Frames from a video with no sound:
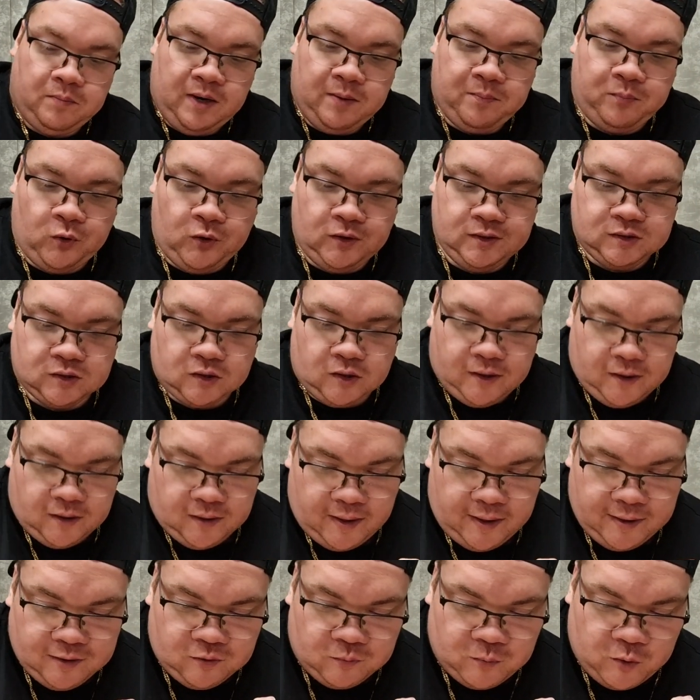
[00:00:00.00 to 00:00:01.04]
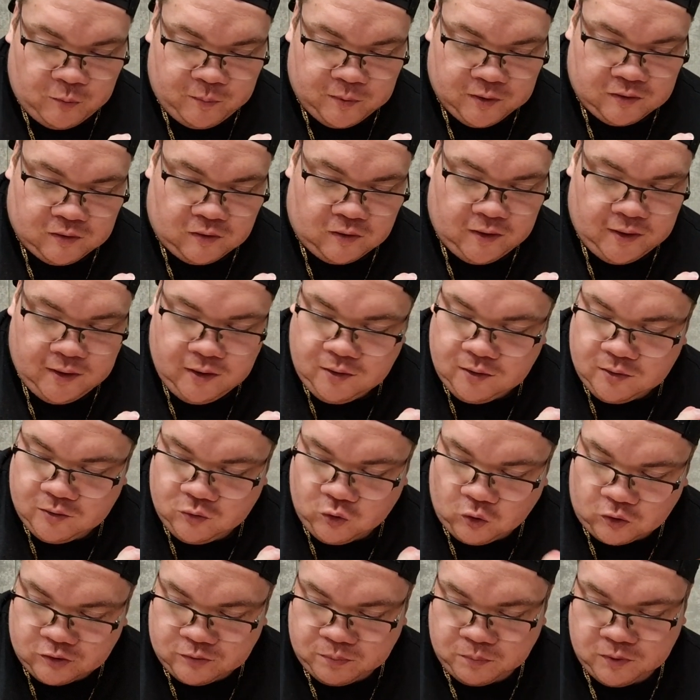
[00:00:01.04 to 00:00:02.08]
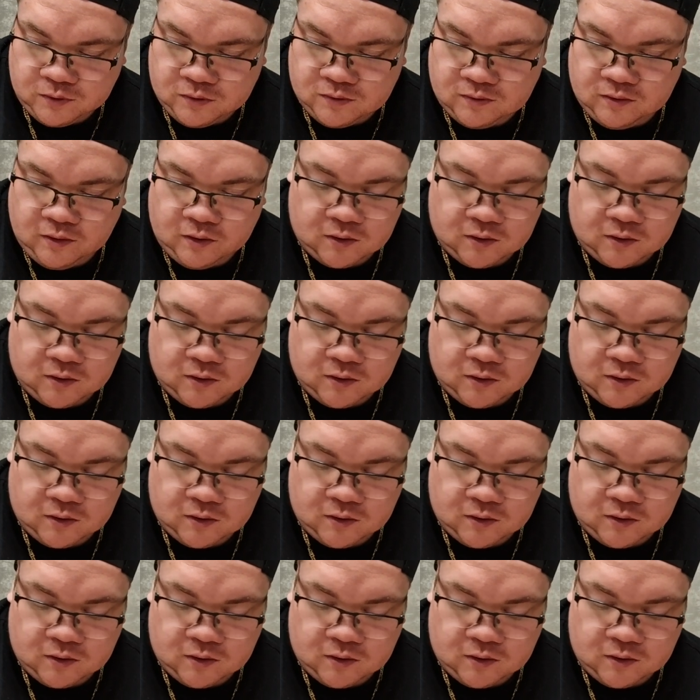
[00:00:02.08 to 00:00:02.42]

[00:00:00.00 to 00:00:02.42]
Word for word: My boys are at the moment are in Dortmund.